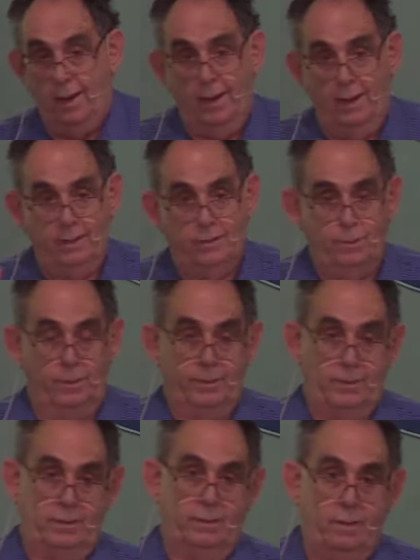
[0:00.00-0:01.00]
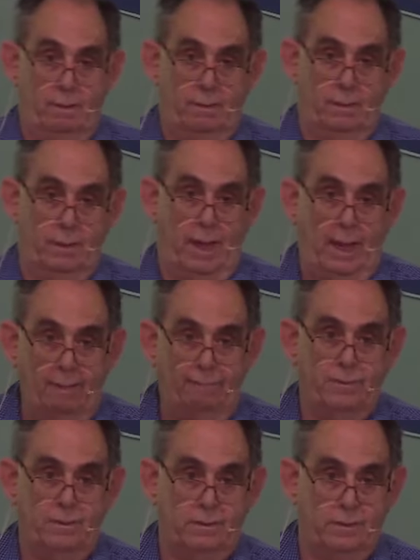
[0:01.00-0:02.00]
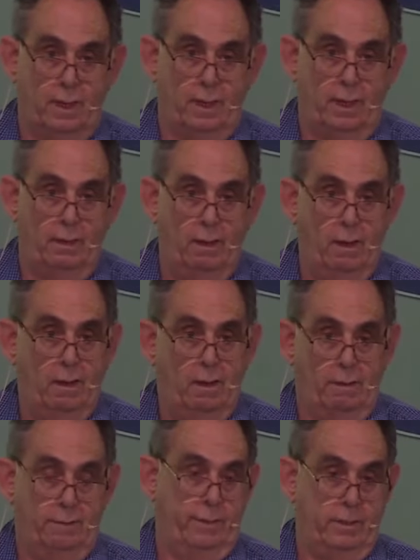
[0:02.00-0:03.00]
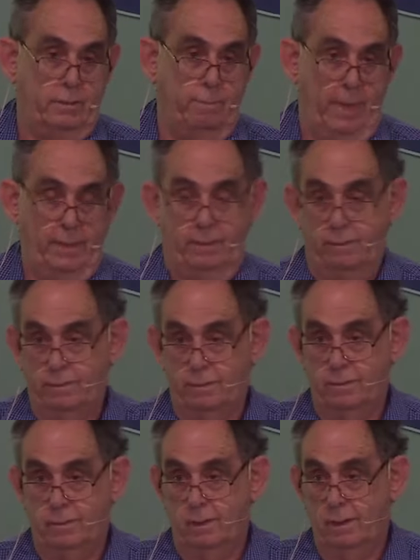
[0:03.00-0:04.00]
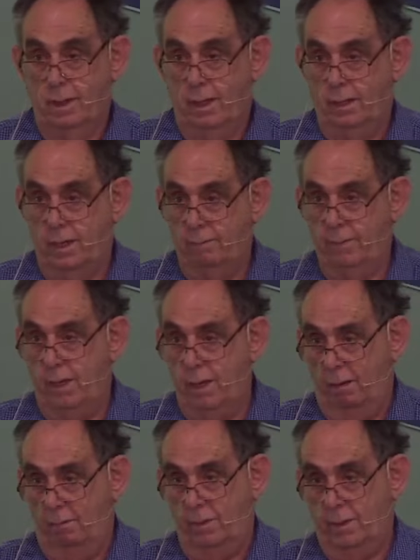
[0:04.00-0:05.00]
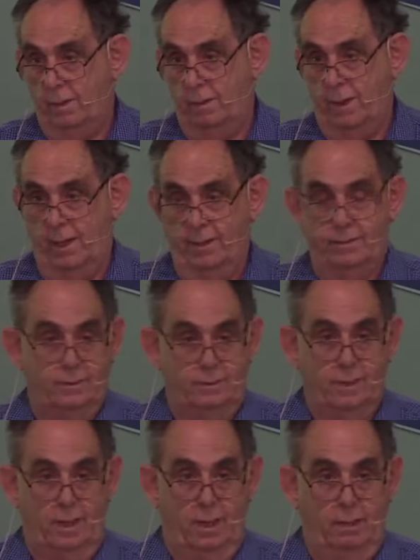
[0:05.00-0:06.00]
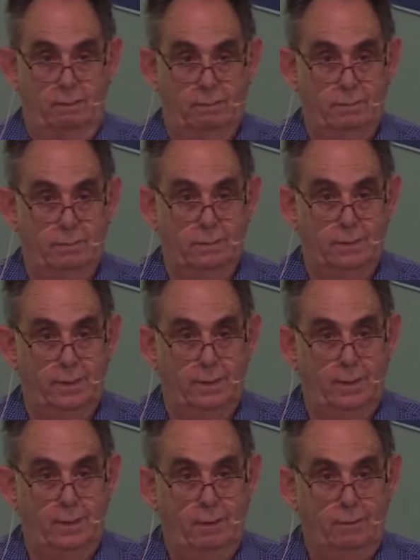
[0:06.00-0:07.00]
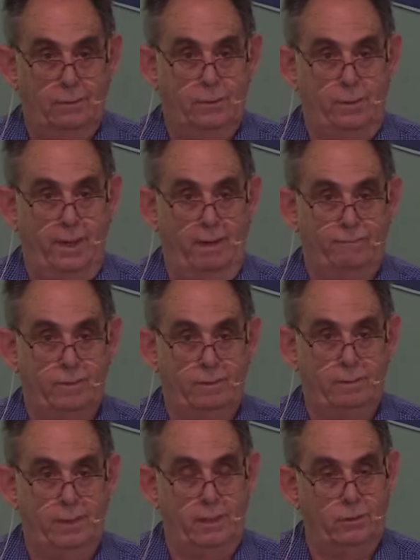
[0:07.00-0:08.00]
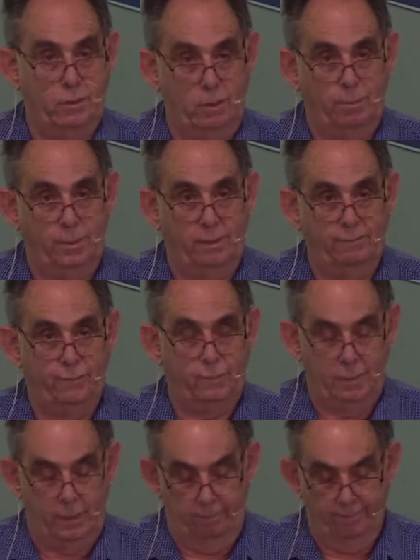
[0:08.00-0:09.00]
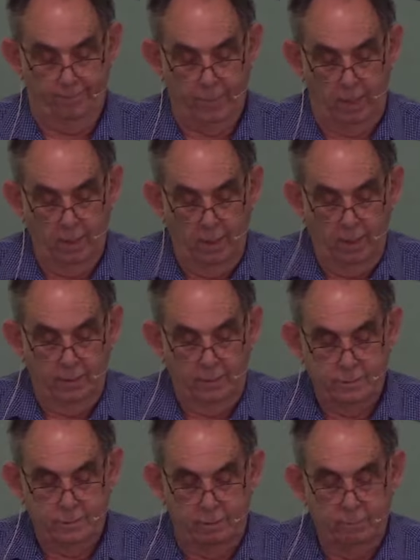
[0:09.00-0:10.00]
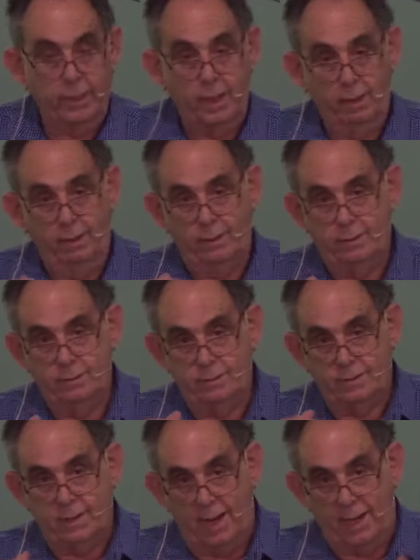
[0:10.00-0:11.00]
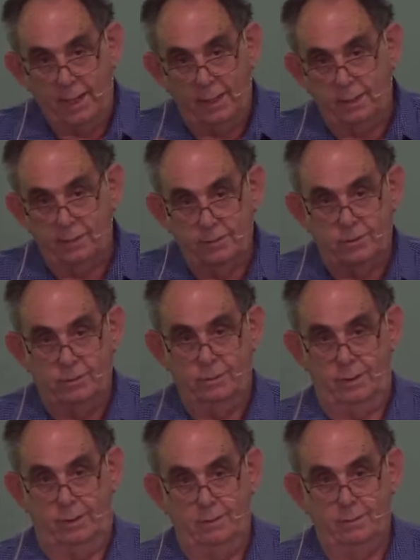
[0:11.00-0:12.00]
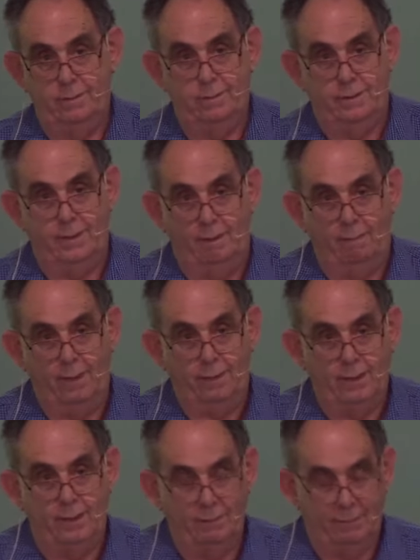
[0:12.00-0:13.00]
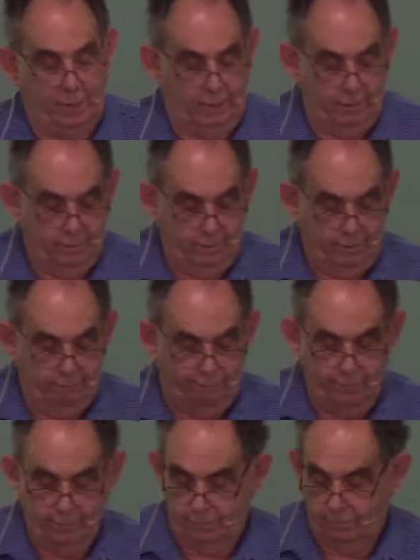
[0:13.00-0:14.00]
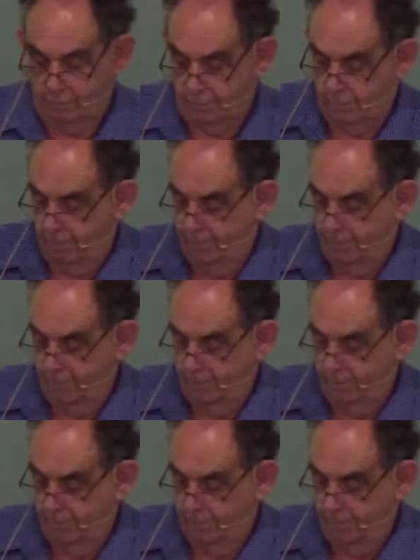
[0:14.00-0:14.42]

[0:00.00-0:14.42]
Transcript: It's what does God have to say on these matters? And can we know what God has to say? Or do we have to interpret it for Him? And so we're going to start our journey tonight in looking at these verses.